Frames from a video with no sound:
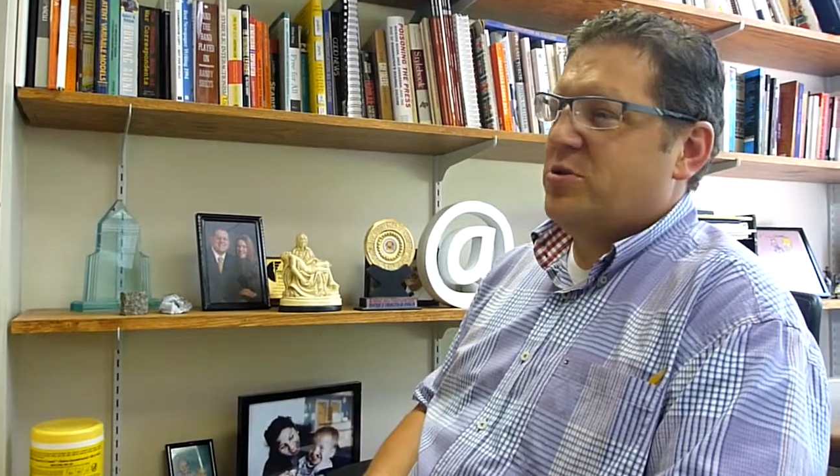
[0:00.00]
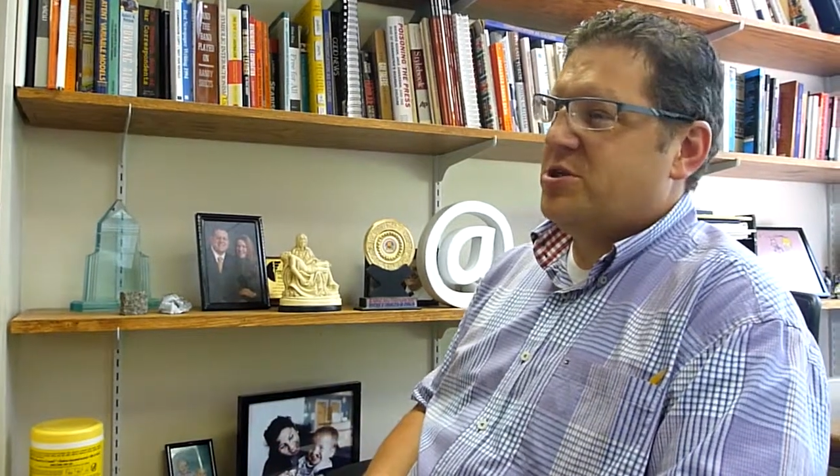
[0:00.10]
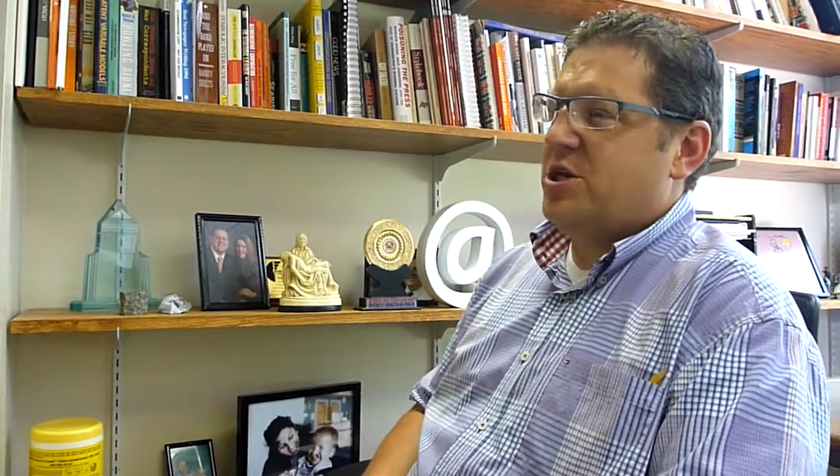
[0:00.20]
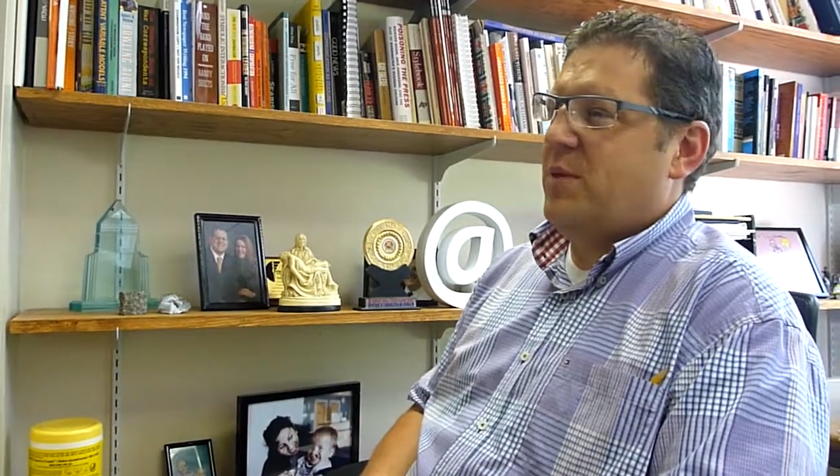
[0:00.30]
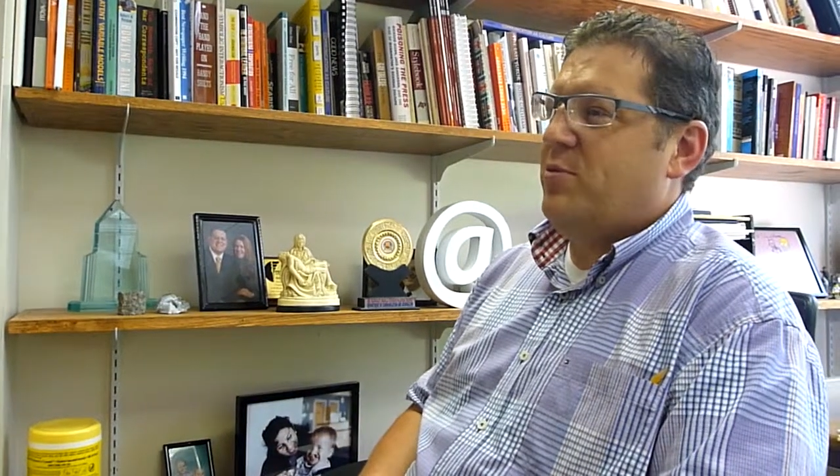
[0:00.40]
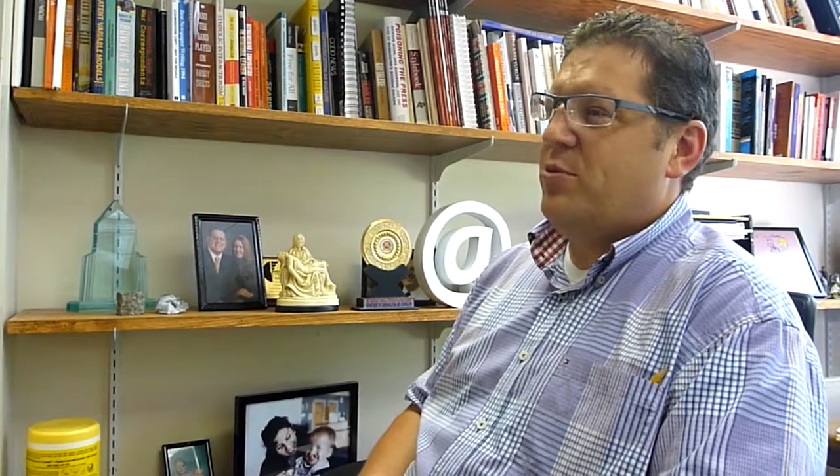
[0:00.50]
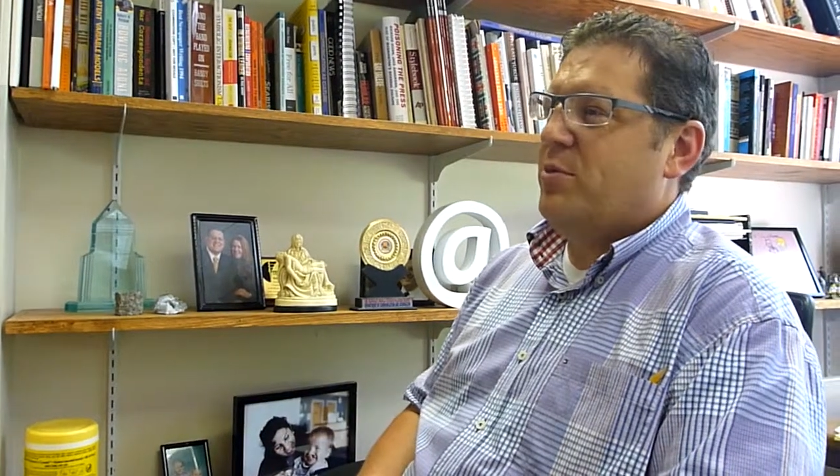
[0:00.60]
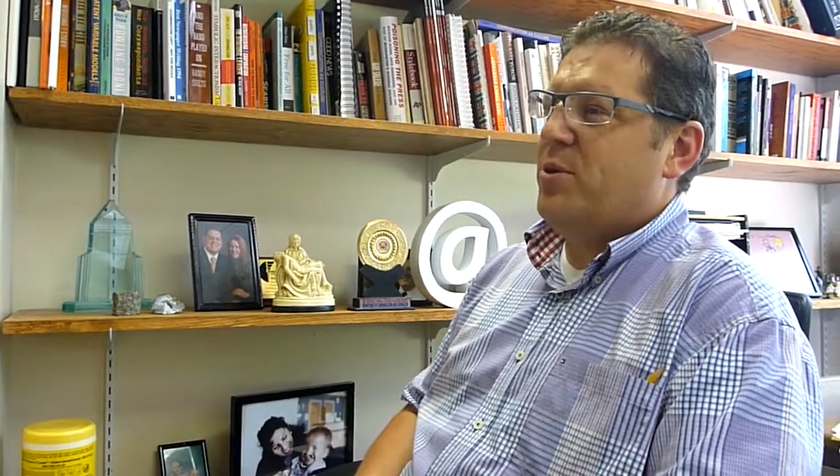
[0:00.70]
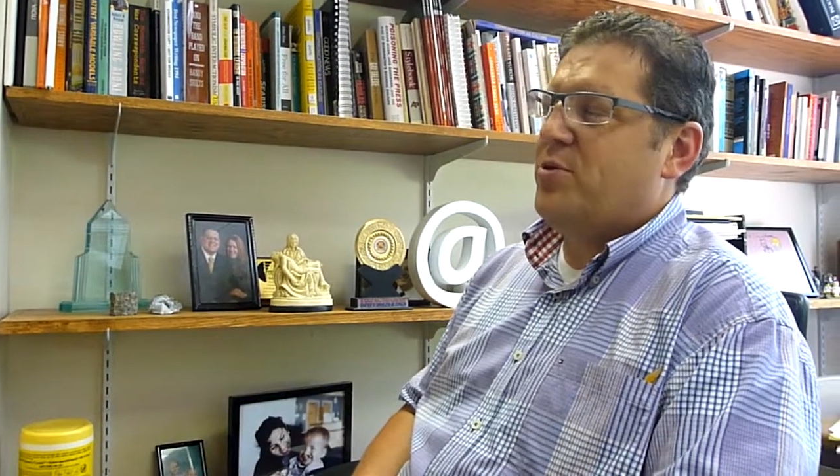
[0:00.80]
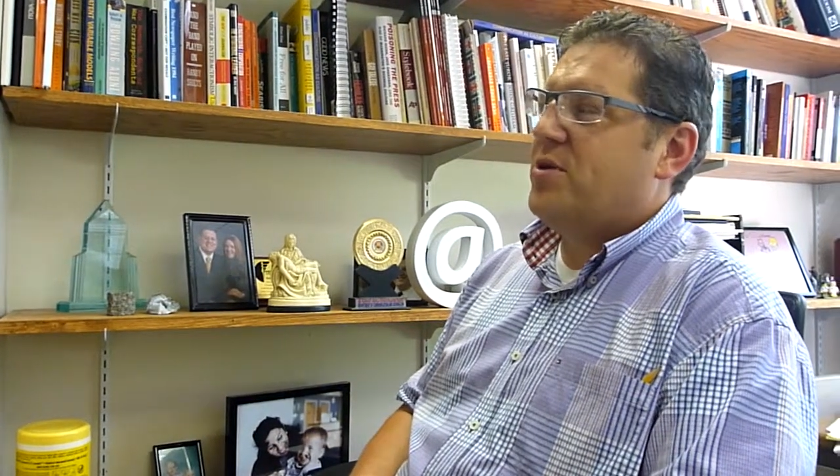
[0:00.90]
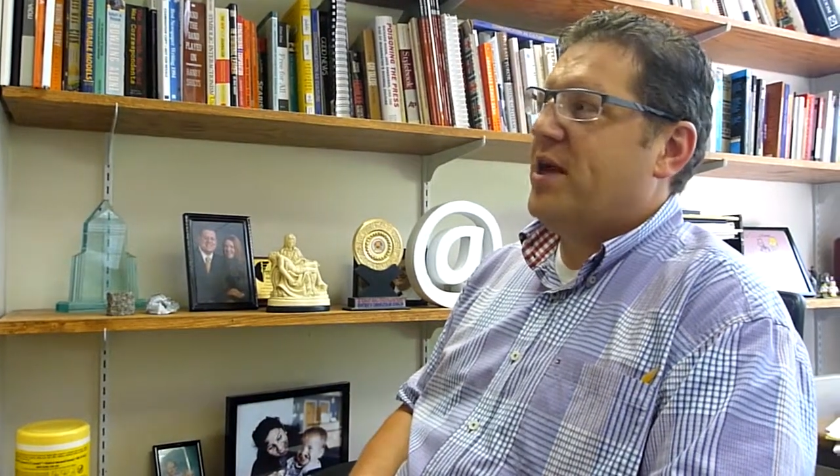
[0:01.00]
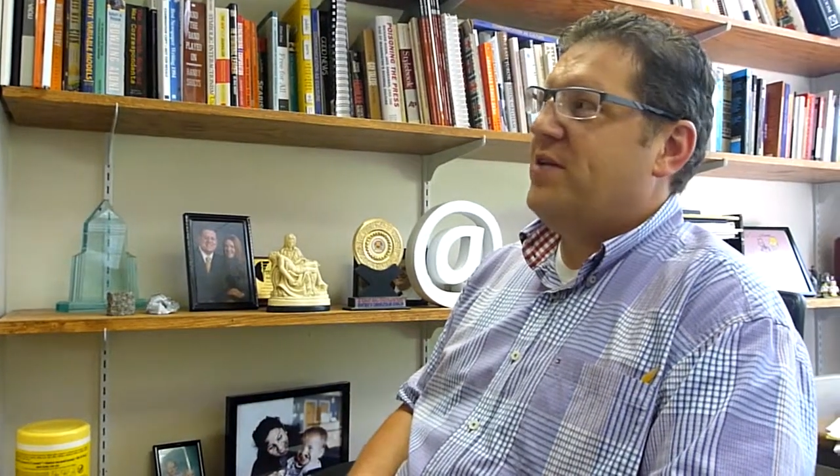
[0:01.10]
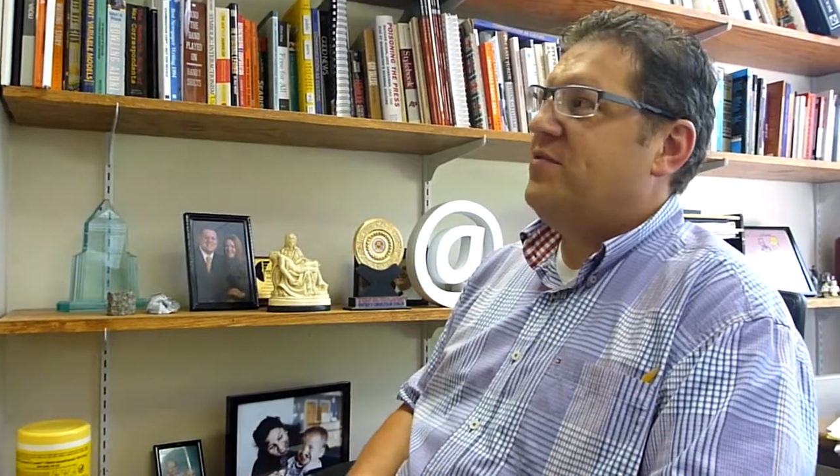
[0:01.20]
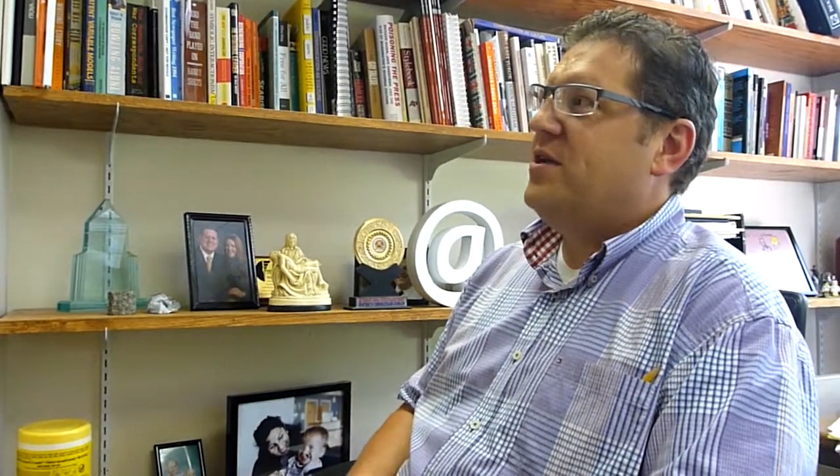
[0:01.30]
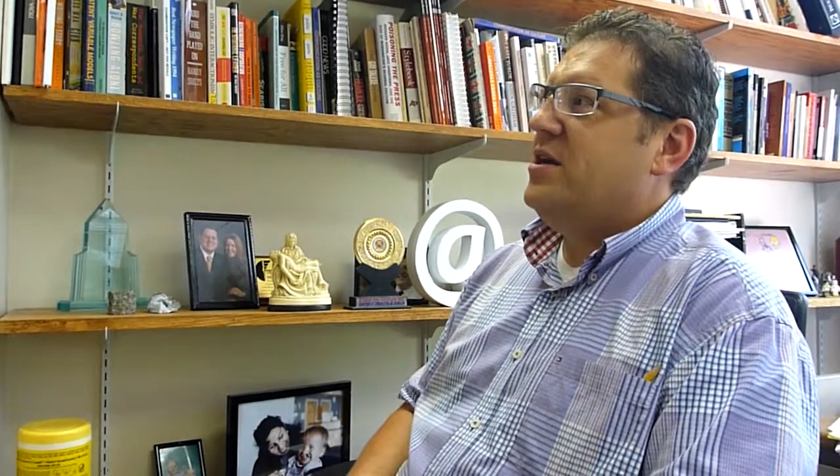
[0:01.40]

workshop, and we were both kind of